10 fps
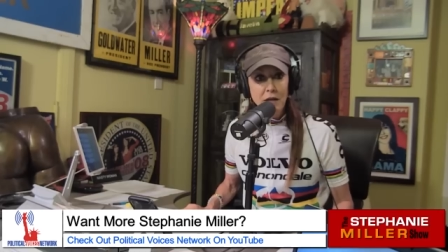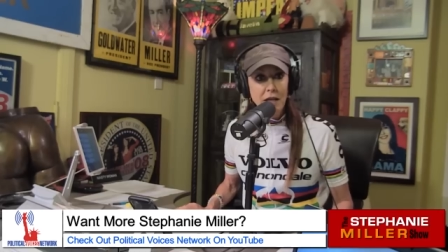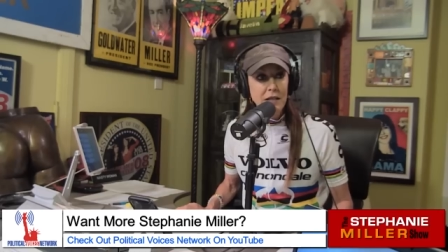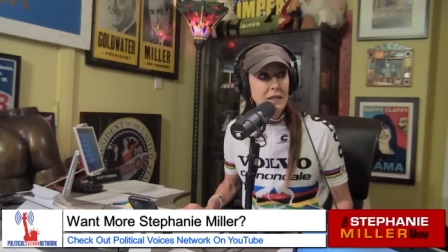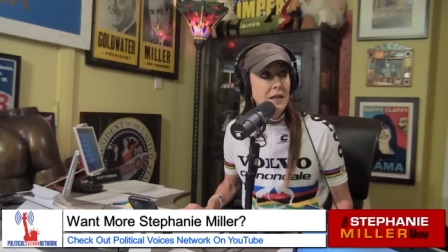that
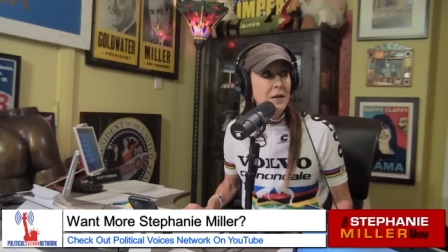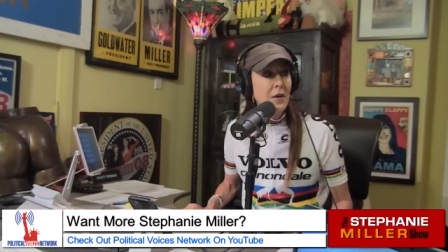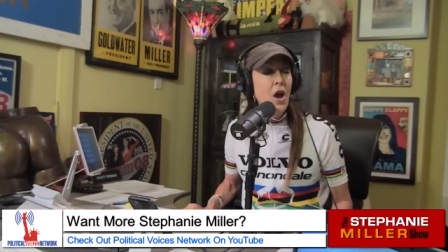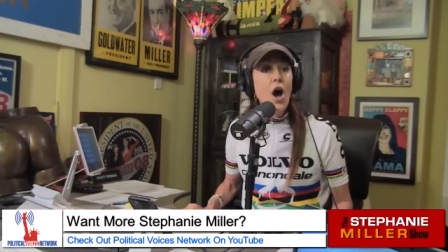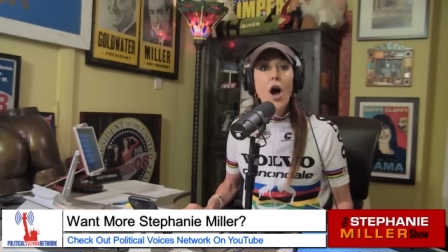he is. New
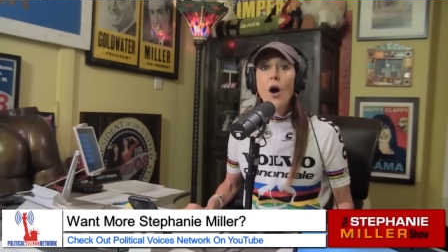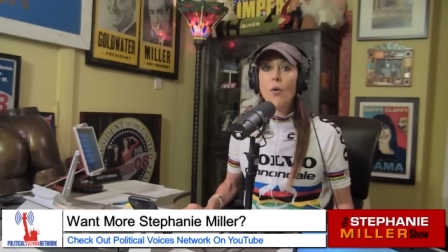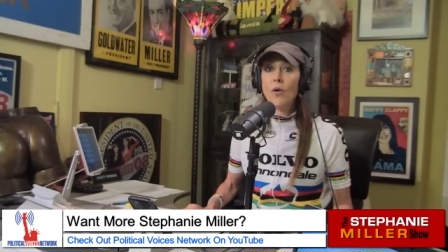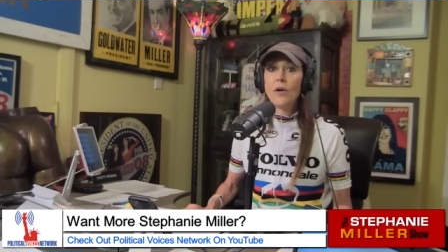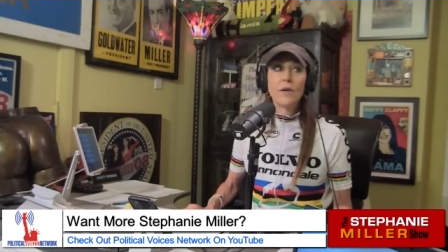York.
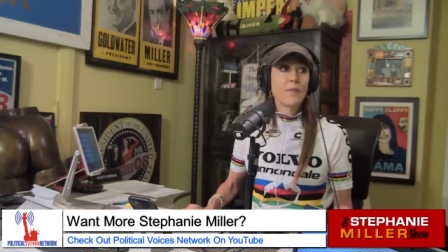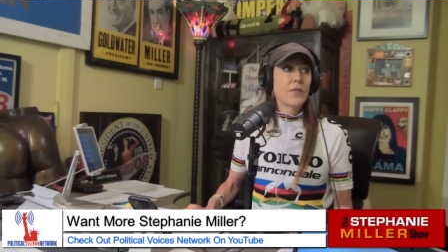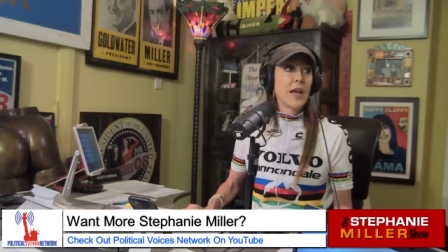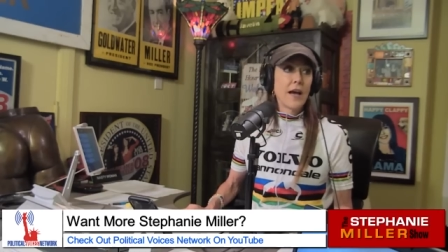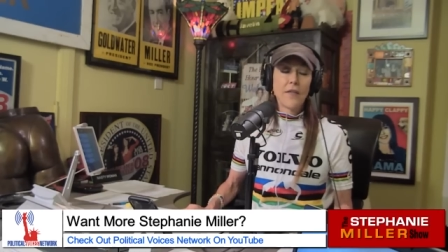Oh,
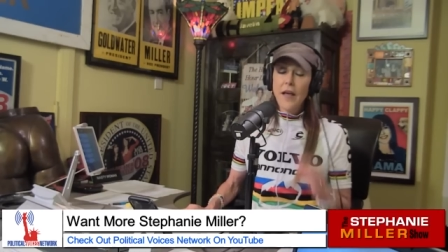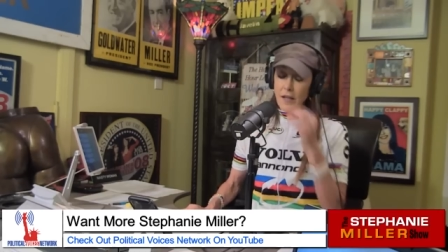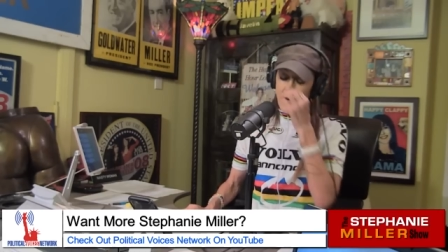yeah.